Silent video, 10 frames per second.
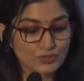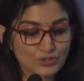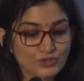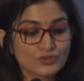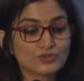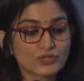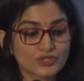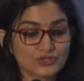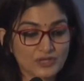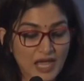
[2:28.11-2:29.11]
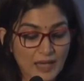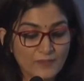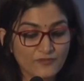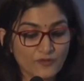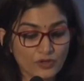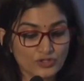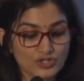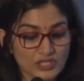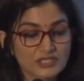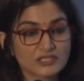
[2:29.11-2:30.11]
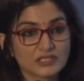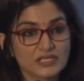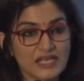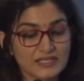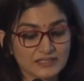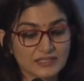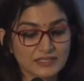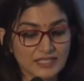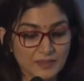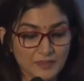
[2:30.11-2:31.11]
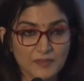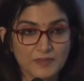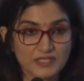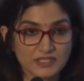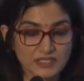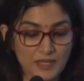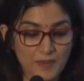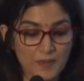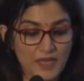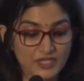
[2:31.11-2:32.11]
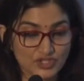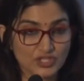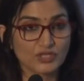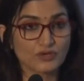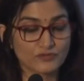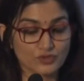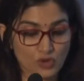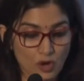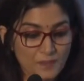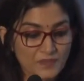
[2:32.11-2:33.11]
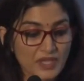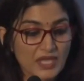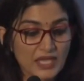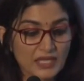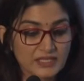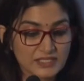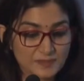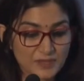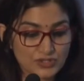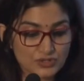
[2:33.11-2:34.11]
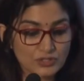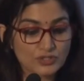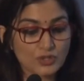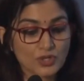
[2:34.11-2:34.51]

Would you do a trab for just a less than 10 millimeters mmHg of drop in this patient?